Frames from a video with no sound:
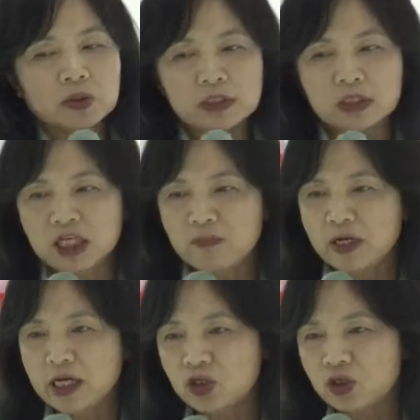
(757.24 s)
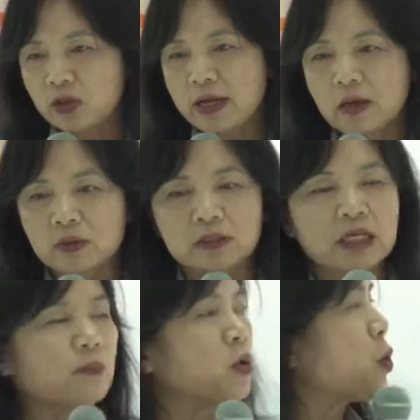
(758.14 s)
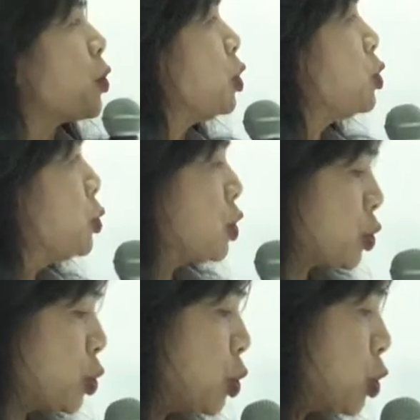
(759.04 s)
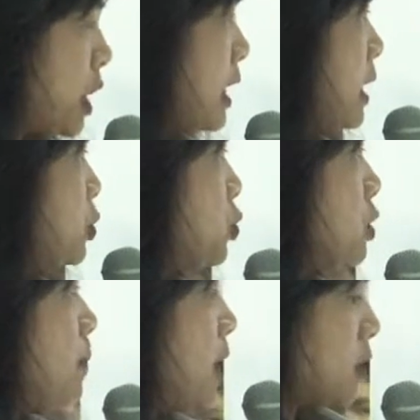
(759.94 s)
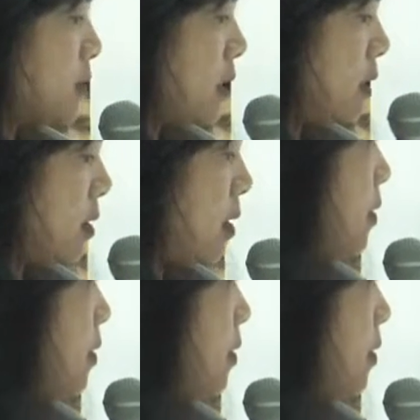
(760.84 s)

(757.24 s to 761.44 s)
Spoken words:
this simulation, how the sample going to the torch and then to the plasma.